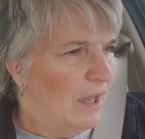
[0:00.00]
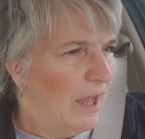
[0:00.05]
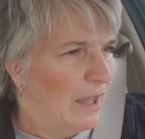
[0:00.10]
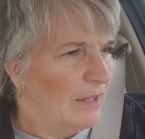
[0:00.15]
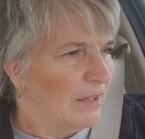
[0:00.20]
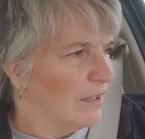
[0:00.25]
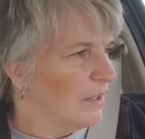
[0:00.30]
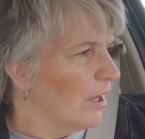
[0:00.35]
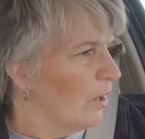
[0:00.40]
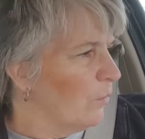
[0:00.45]

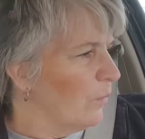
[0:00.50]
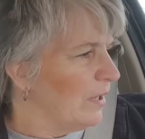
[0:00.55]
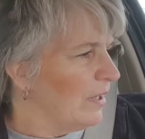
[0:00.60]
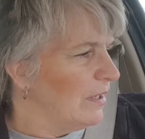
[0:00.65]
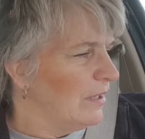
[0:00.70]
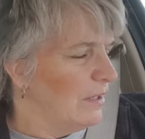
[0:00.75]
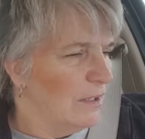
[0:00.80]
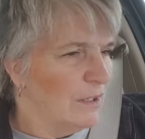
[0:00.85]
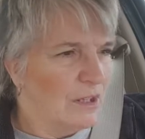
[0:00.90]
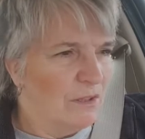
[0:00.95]
I can go
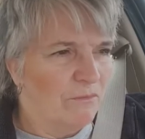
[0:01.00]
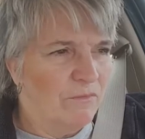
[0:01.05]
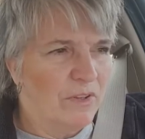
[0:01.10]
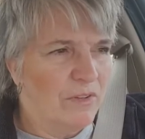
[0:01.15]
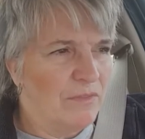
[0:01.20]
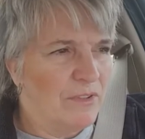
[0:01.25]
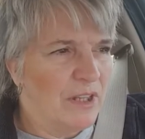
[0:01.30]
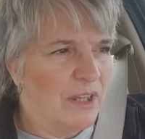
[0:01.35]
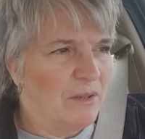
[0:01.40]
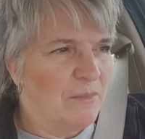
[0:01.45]
in and in
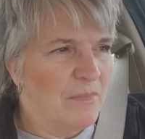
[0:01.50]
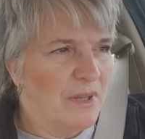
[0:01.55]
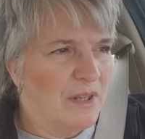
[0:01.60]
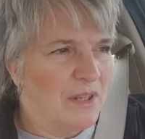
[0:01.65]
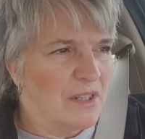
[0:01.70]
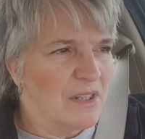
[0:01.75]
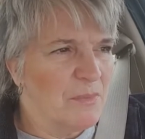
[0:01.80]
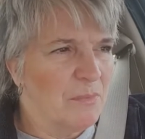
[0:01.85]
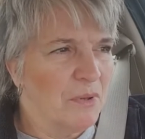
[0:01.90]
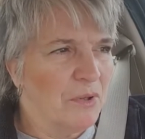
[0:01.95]
15
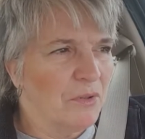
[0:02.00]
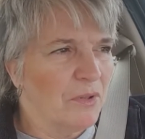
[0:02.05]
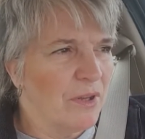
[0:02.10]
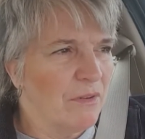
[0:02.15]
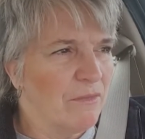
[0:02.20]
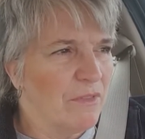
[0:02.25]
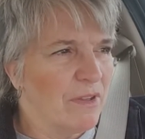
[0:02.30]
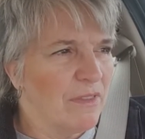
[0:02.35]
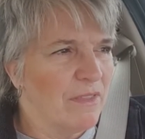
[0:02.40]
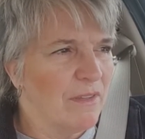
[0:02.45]
minutes pull
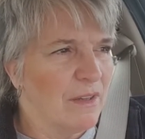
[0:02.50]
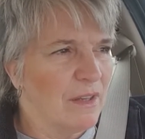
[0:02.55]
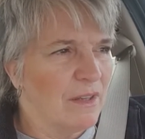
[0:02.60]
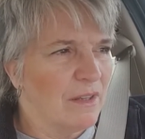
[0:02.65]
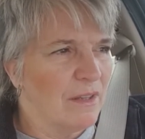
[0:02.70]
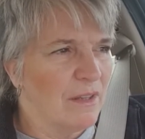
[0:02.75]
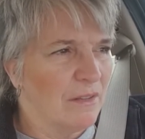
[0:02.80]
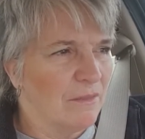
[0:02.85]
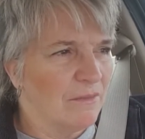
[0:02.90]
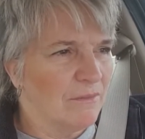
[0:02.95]

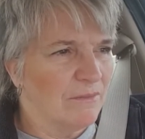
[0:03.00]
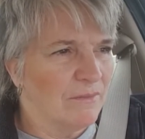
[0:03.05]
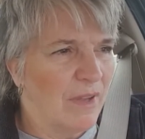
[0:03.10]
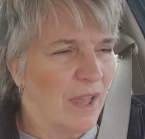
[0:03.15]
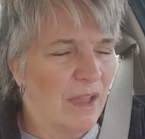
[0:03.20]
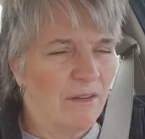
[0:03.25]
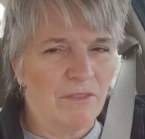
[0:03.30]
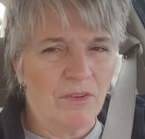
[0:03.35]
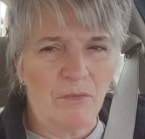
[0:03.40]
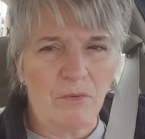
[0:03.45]
everything
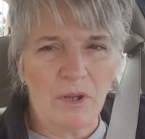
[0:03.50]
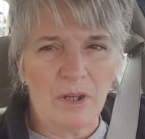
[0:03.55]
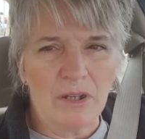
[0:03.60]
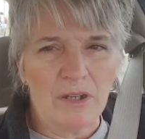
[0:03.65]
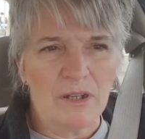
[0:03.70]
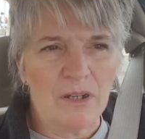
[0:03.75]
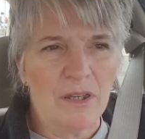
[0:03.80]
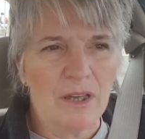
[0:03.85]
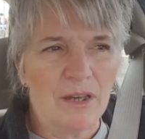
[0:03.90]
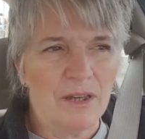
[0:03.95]
and have it
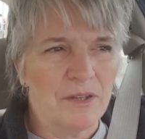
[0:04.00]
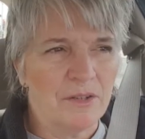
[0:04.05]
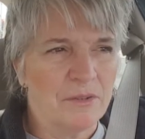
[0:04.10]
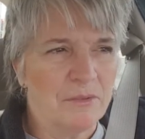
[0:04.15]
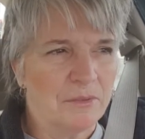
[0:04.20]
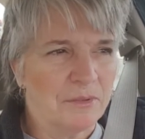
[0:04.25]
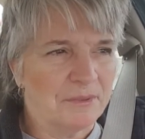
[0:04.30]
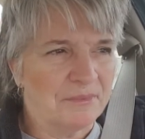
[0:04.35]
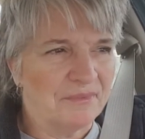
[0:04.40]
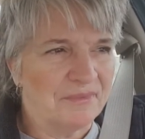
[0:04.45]
ready to go
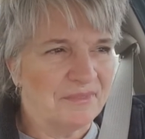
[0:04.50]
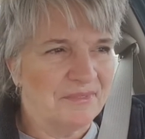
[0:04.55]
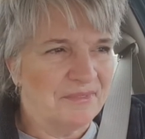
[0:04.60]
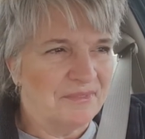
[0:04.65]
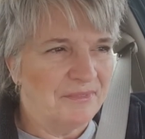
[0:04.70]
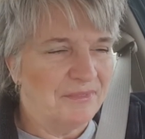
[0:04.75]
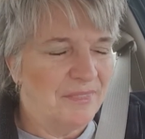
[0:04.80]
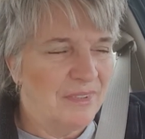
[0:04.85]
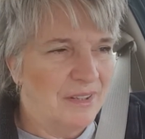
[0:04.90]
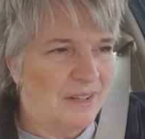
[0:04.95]

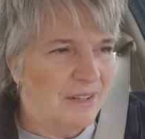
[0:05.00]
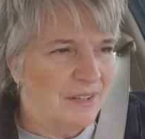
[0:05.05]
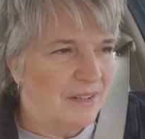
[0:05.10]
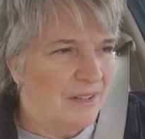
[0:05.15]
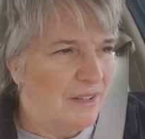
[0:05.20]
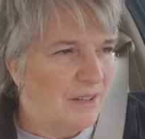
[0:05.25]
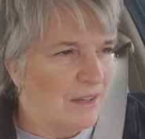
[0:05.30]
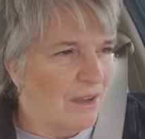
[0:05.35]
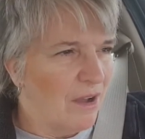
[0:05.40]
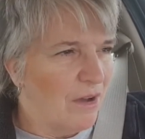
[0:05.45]

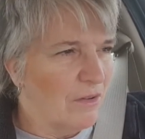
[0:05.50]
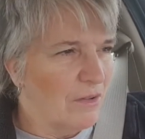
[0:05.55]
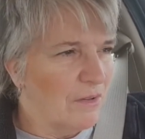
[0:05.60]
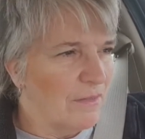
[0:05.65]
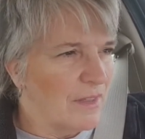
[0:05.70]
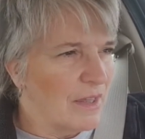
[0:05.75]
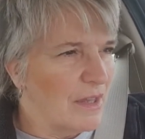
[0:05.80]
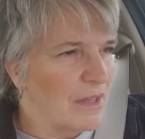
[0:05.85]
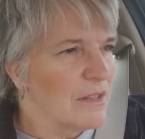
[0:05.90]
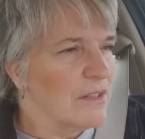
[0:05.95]
and all
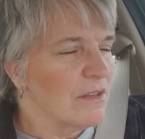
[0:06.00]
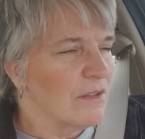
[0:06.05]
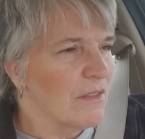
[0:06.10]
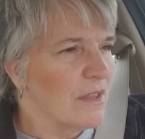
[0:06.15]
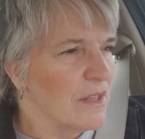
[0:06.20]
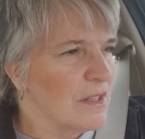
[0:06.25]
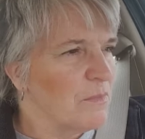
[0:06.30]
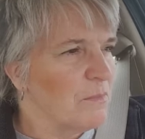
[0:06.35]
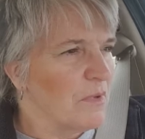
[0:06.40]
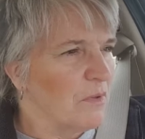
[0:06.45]
of that. So
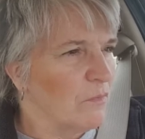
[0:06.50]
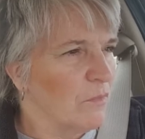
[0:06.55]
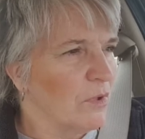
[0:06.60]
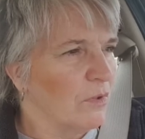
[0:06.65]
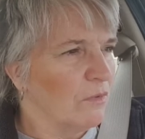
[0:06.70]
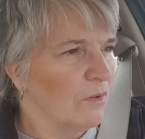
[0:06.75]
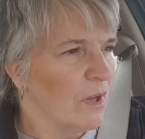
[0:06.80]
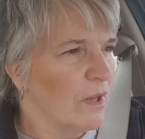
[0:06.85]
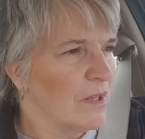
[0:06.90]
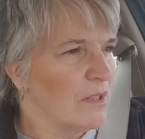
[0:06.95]
that's been
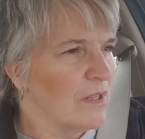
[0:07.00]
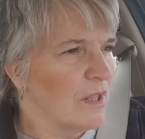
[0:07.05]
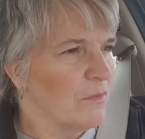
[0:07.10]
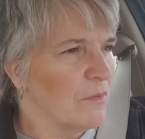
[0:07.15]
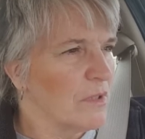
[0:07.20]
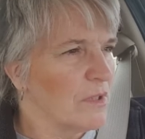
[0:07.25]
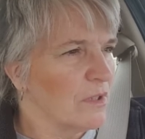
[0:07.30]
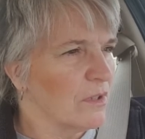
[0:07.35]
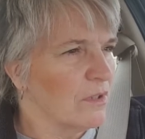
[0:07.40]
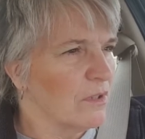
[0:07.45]
real nice.
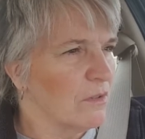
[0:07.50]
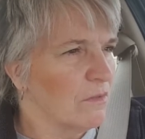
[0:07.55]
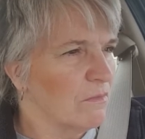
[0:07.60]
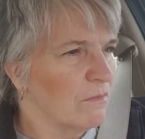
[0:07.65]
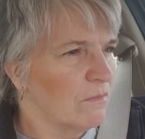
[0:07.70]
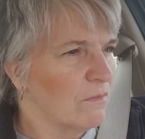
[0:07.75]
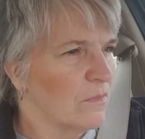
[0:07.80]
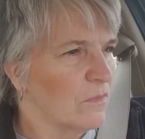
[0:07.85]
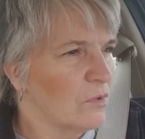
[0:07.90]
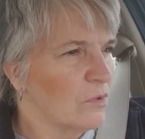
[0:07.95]
That was a
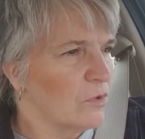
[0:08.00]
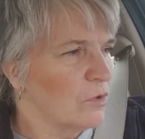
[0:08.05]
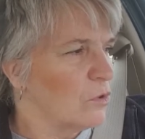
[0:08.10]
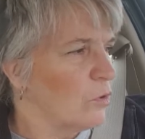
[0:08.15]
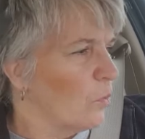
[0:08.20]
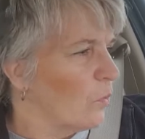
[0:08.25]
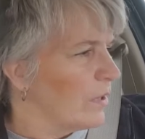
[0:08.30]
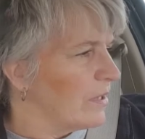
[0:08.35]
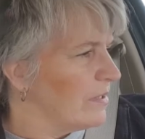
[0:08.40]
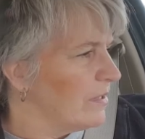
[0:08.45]
good
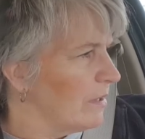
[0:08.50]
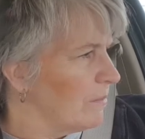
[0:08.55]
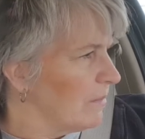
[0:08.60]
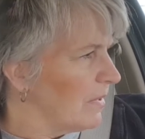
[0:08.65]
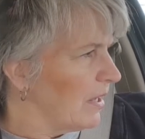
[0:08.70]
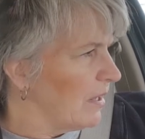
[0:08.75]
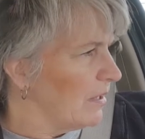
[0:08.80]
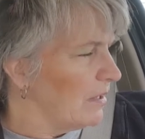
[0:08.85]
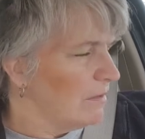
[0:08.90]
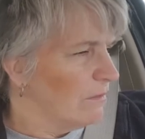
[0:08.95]
choice I
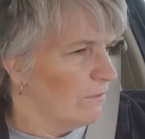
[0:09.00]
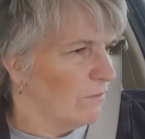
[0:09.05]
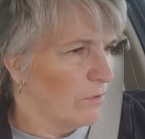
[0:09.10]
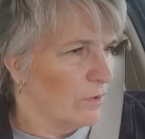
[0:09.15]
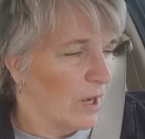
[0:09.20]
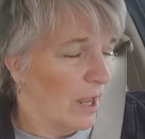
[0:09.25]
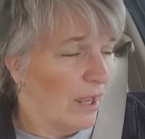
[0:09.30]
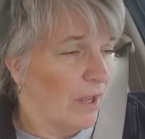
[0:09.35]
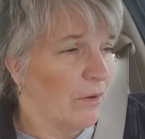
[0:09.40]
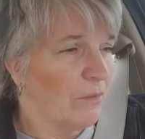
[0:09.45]
made
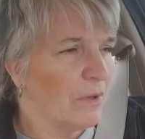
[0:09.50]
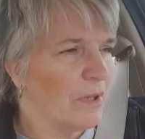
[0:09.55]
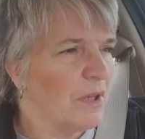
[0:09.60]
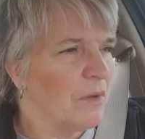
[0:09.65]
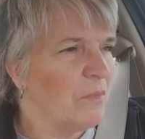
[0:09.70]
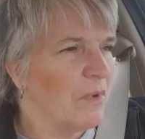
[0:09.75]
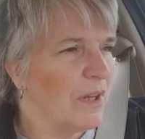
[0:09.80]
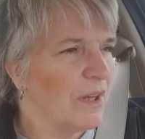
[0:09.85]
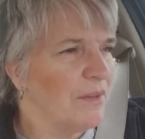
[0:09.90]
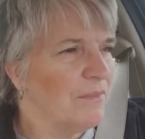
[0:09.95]
for now
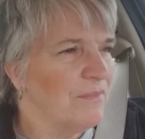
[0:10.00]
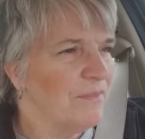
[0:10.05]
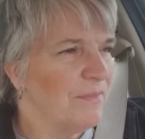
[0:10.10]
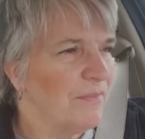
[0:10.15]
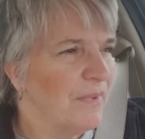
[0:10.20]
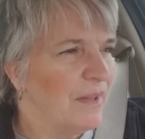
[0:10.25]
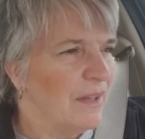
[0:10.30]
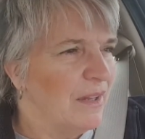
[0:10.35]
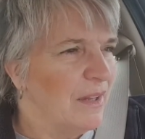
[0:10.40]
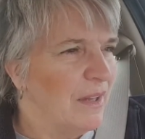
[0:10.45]
anyway.
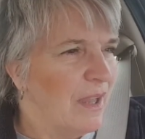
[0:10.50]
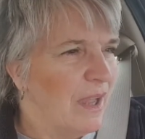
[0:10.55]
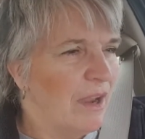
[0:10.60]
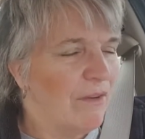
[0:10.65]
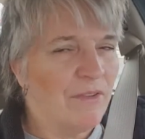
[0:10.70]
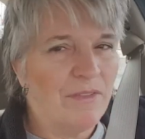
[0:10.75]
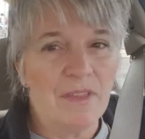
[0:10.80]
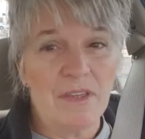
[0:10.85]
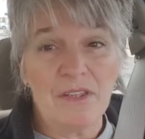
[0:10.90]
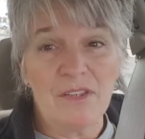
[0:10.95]

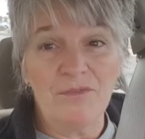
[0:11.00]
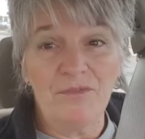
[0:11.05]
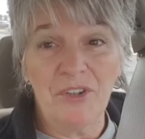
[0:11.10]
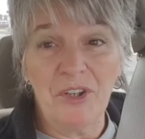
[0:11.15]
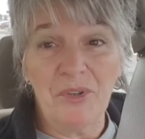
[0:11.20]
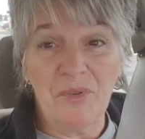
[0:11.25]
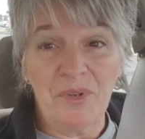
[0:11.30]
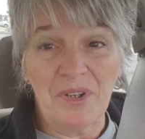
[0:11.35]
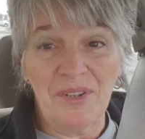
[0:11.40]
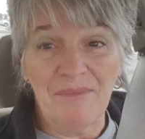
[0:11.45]
Everything's
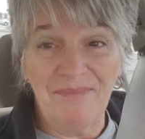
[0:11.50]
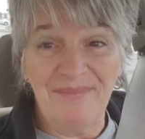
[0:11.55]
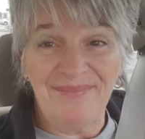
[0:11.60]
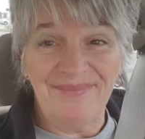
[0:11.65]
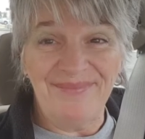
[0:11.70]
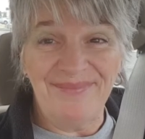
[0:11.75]
fluid.